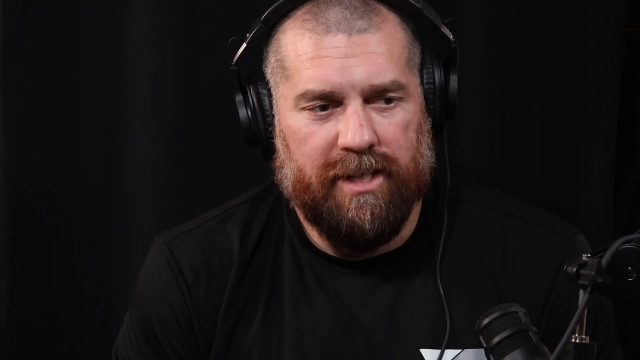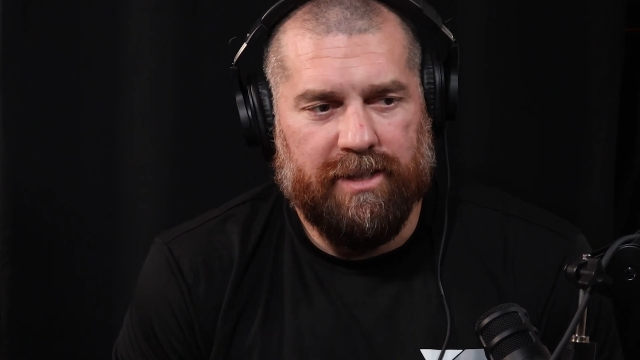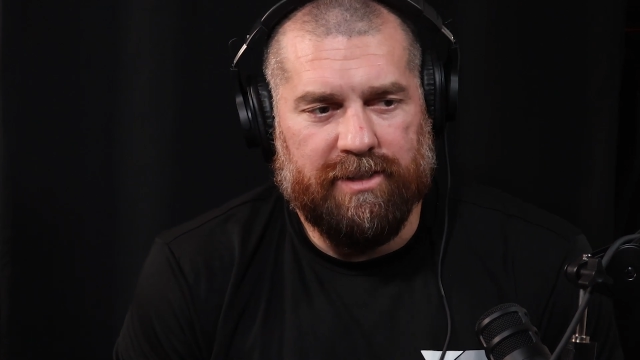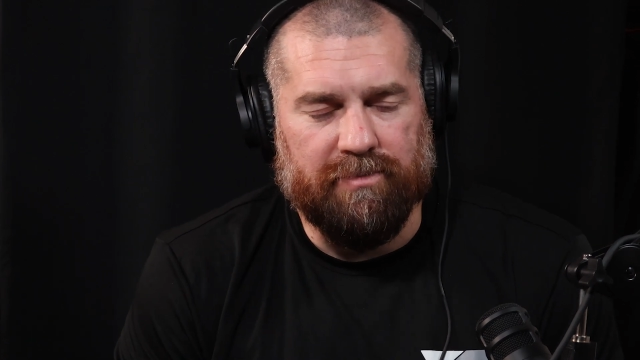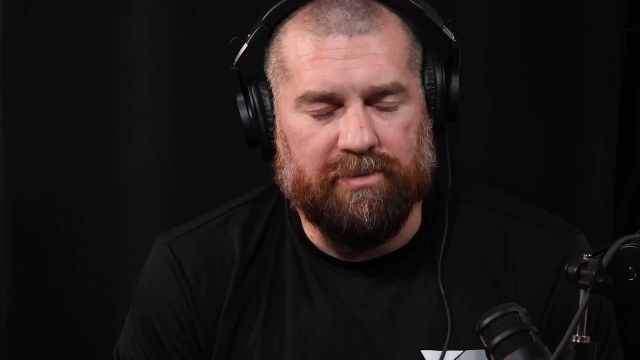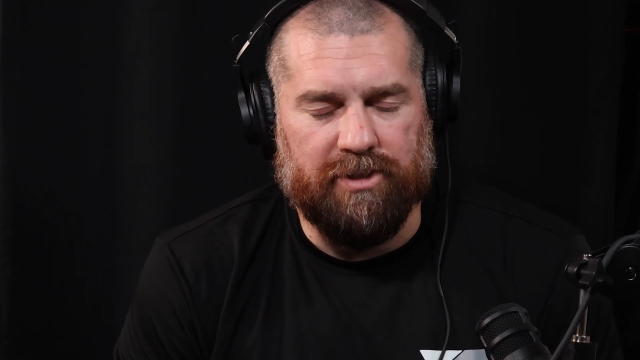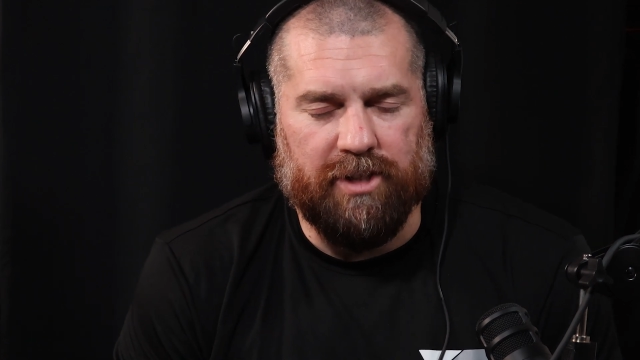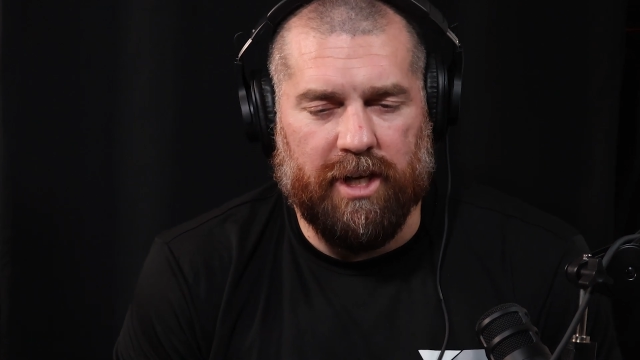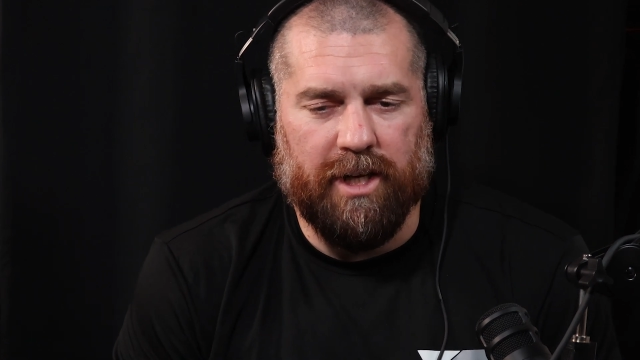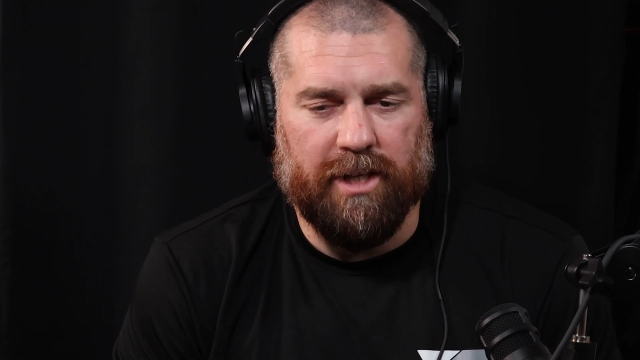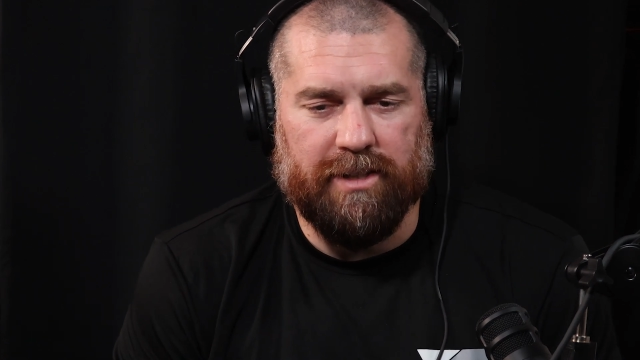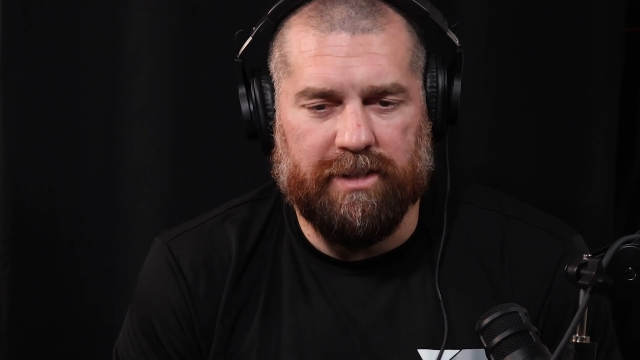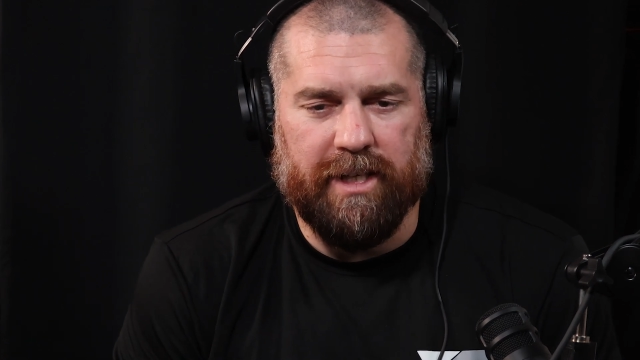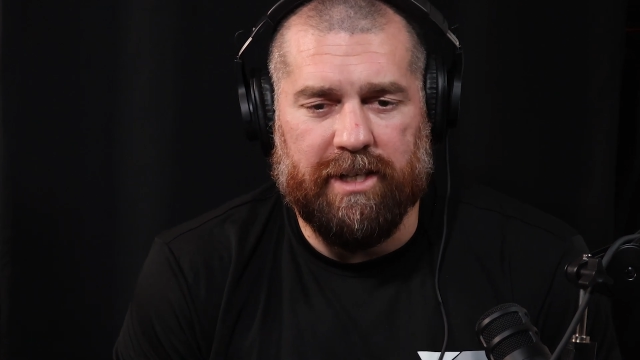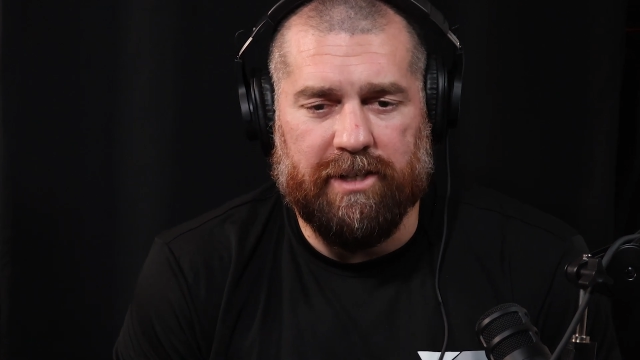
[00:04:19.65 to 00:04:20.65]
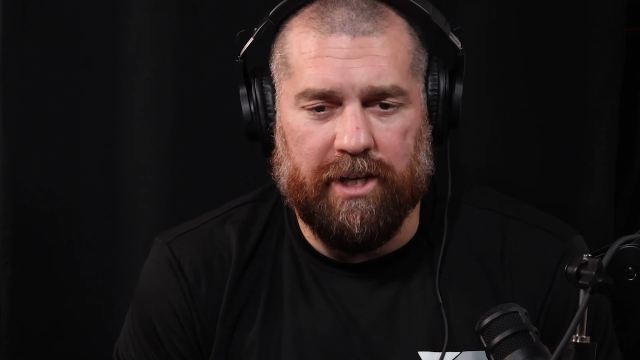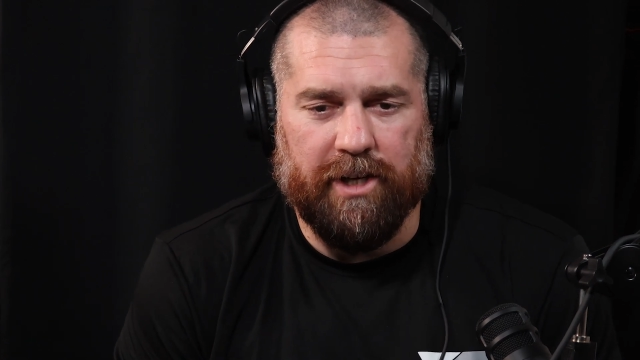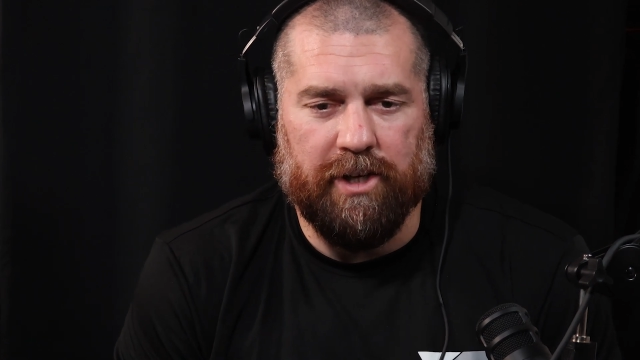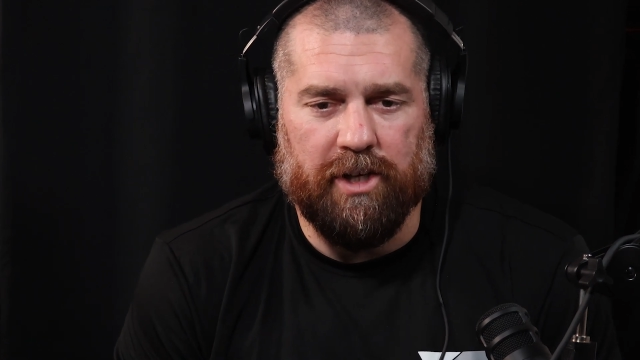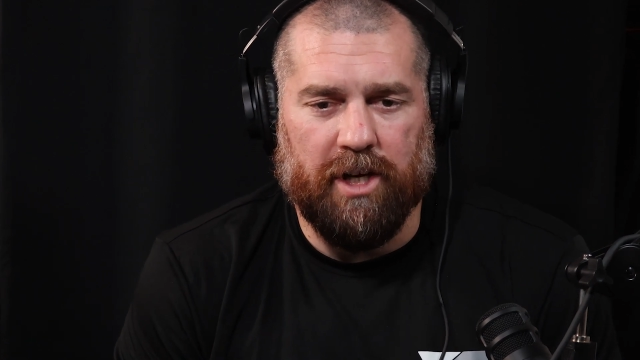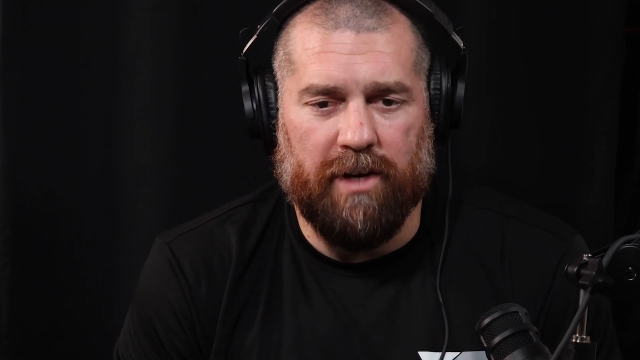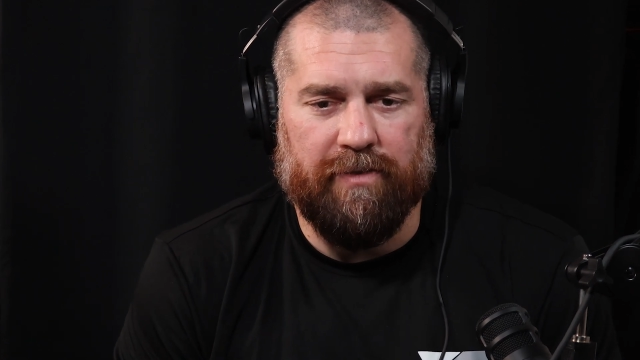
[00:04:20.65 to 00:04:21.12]
stud
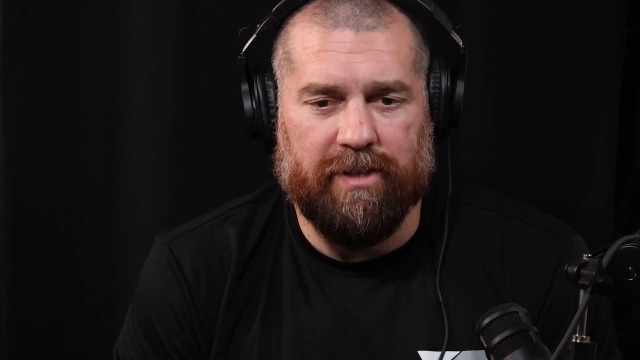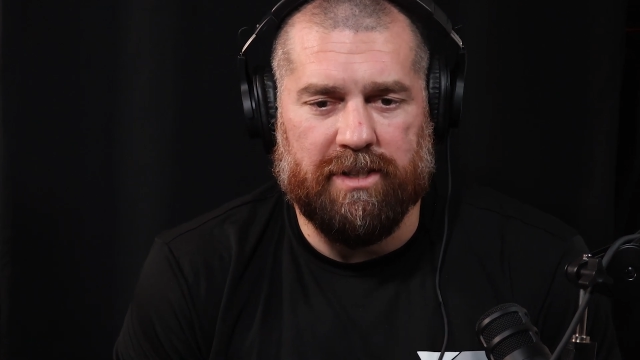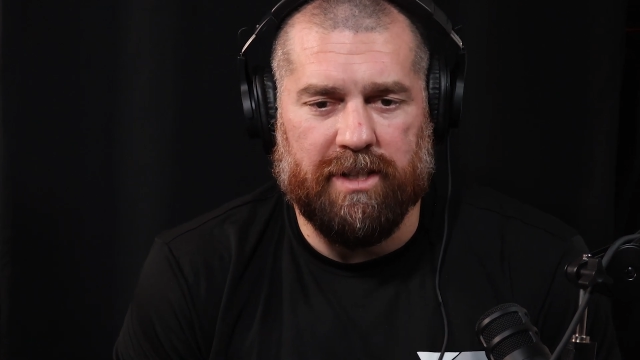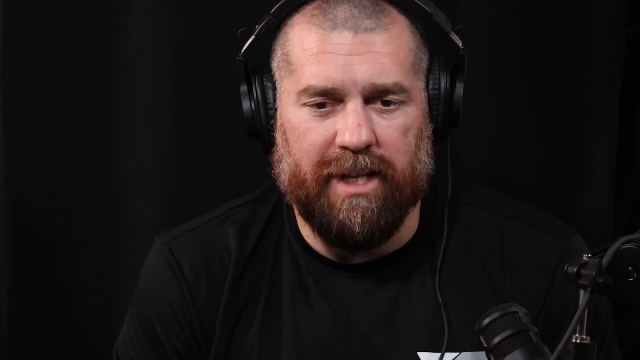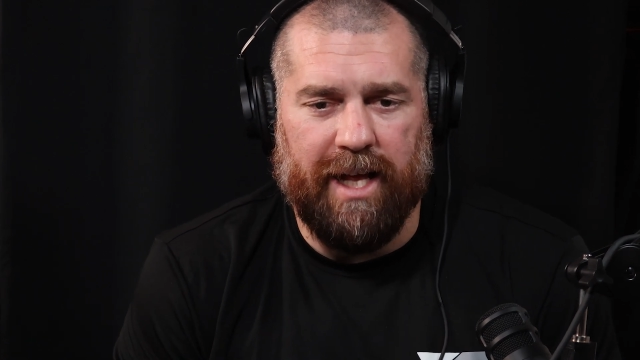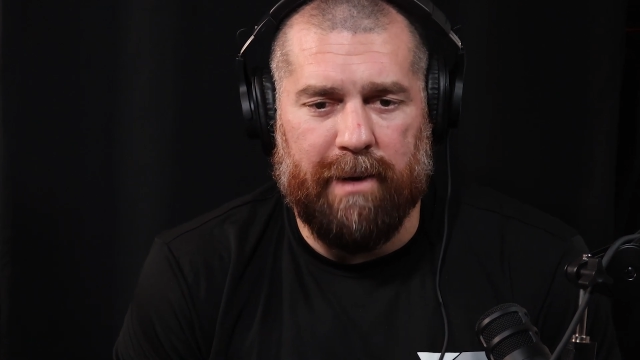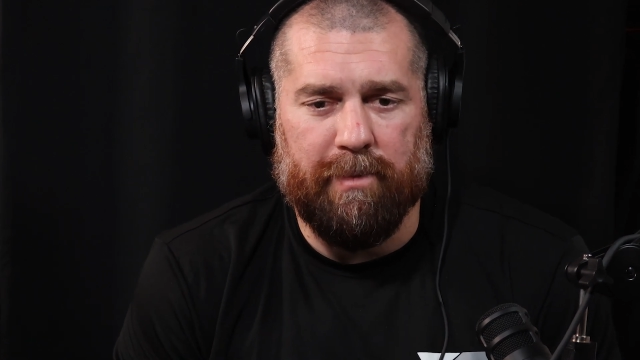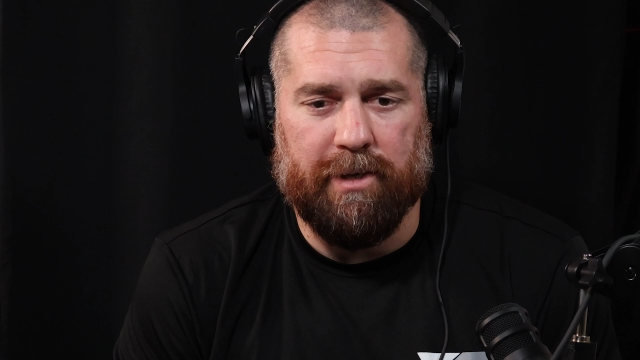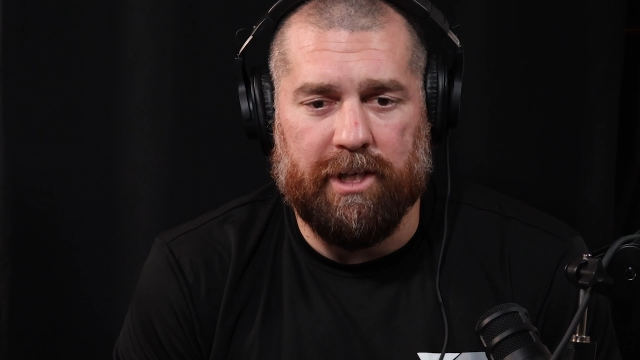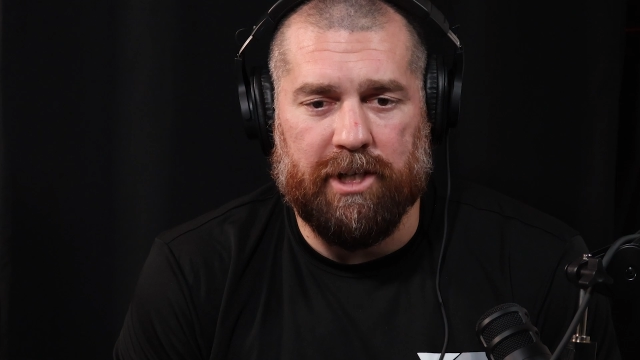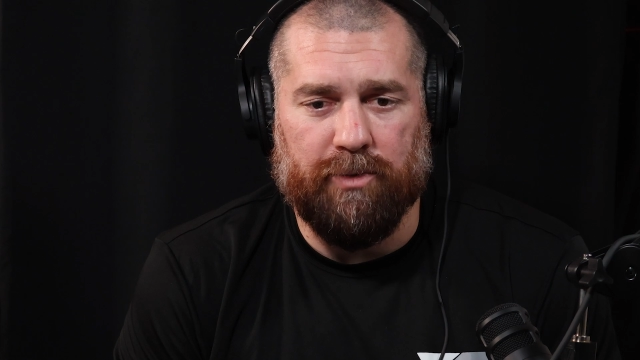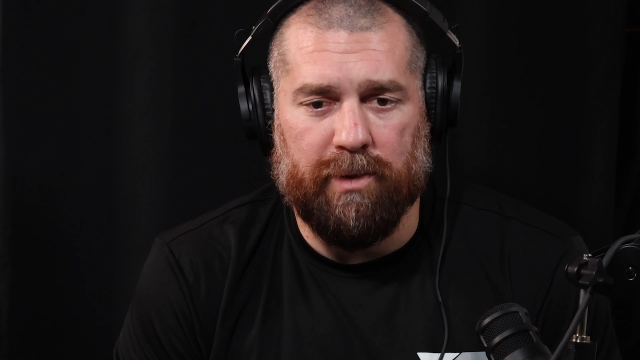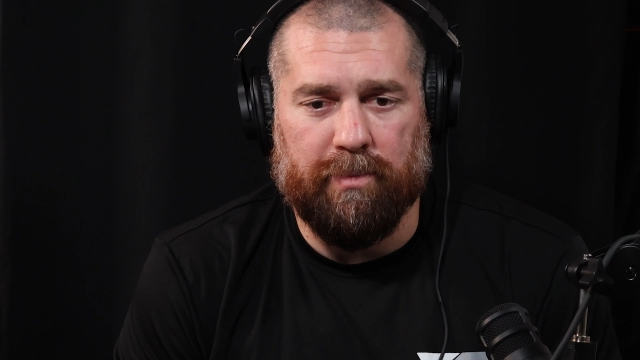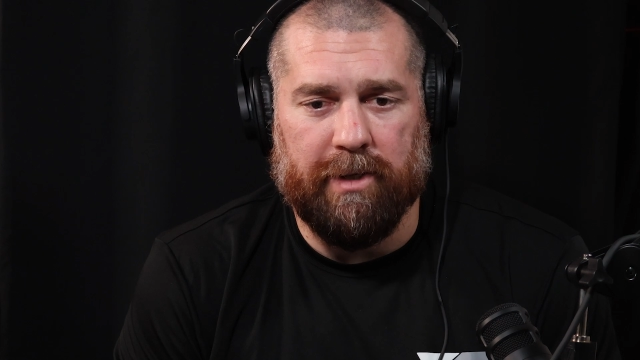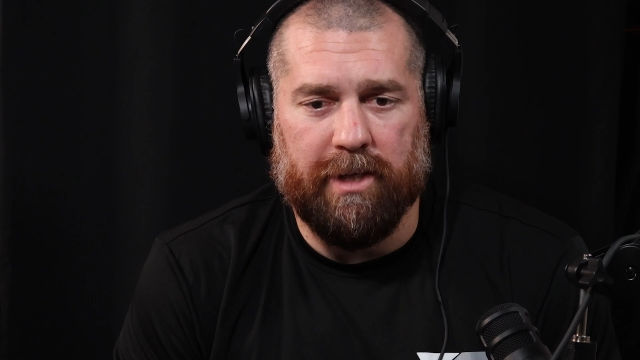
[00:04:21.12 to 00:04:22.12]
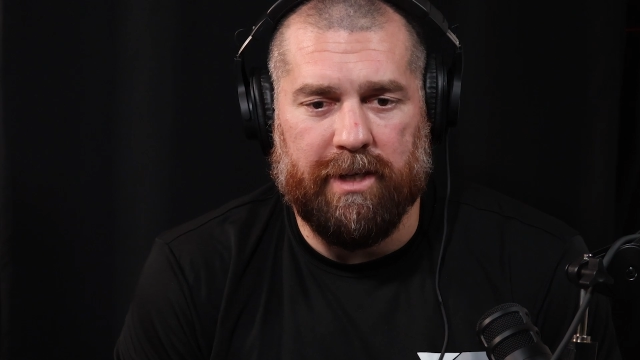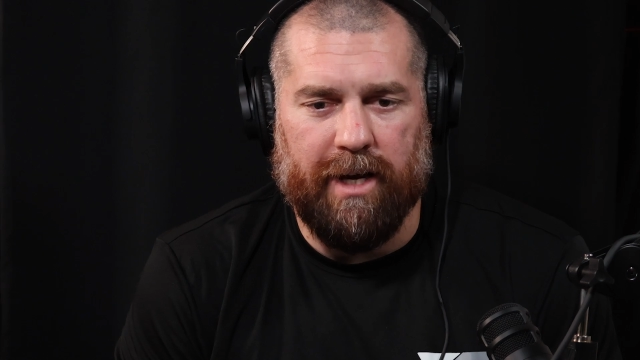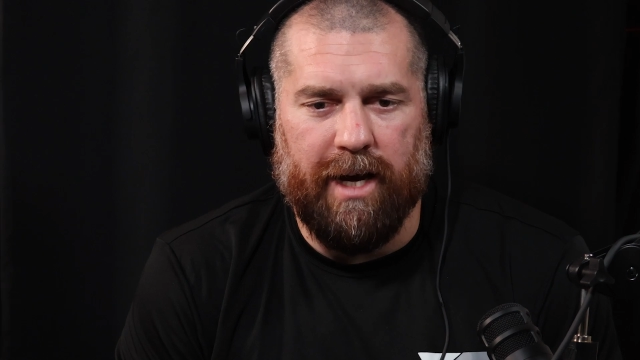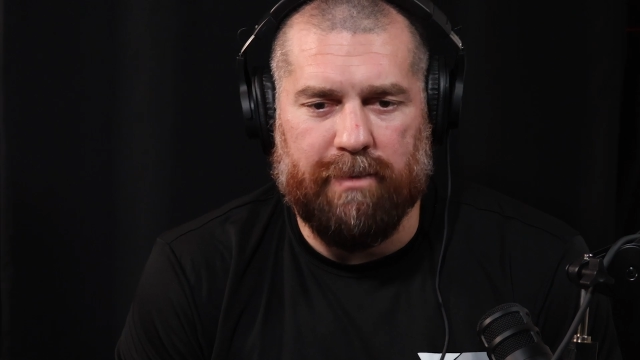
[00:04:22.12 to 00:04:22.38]
interior offensive linemen here with me.